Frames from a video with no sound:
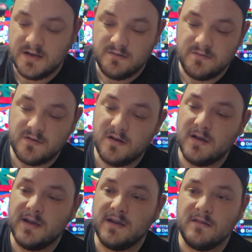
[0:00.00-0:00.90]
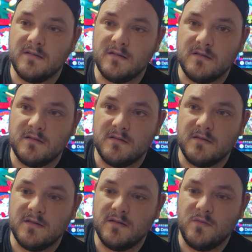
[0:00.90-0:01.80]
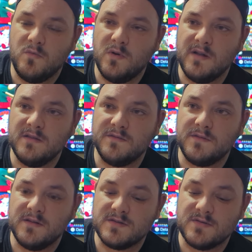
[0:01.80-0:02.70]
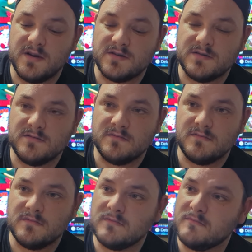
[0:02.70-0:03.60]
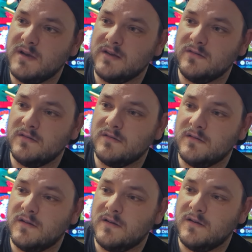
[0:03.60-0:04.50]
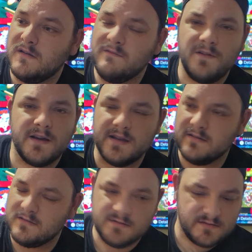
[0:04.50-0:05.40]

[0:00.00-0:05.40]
We've got a wonderful instruction manual. Fucking